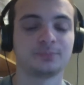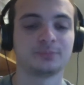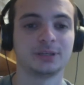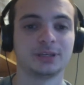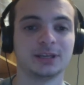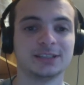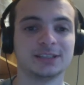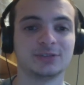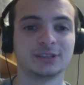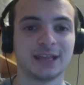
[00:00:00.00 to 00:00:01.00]
because
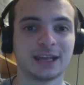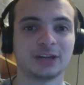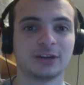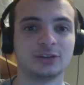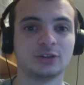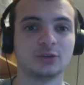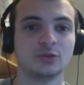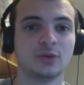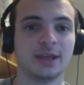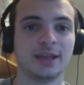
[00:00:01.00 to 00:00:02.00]
you can tack it
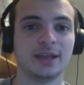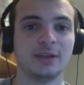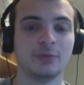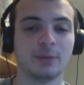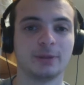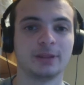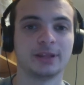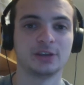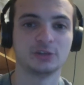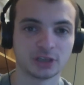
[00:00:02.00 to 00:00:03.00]
onto a weapon
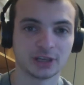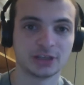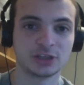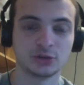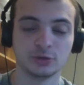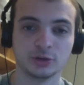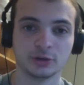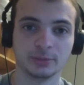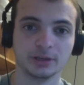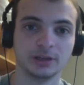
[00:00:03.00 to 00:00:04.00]
that usually has 2
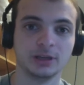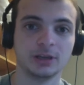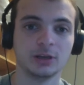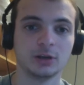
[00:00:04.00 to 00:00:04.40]
durability,